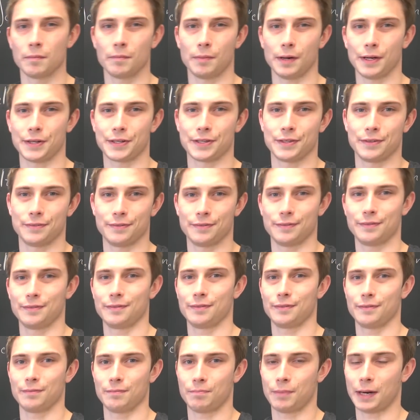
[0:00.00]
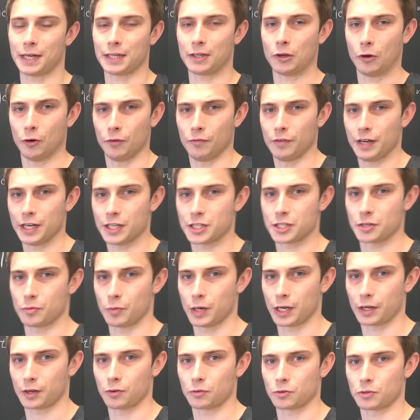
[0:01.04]
but by convention
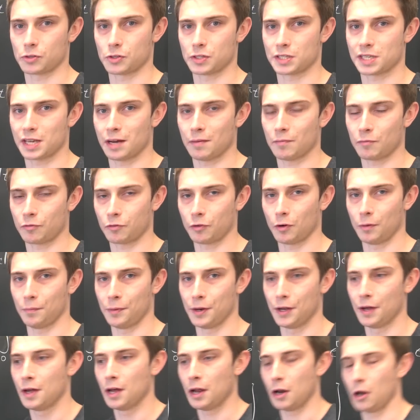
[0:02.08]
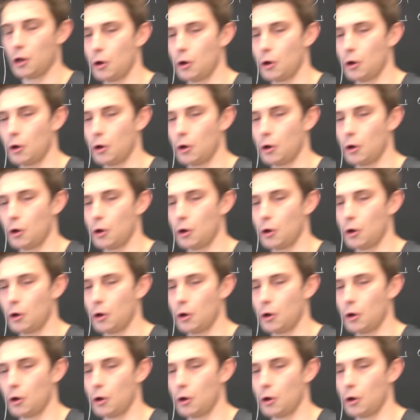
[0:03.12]
we are going to sum from the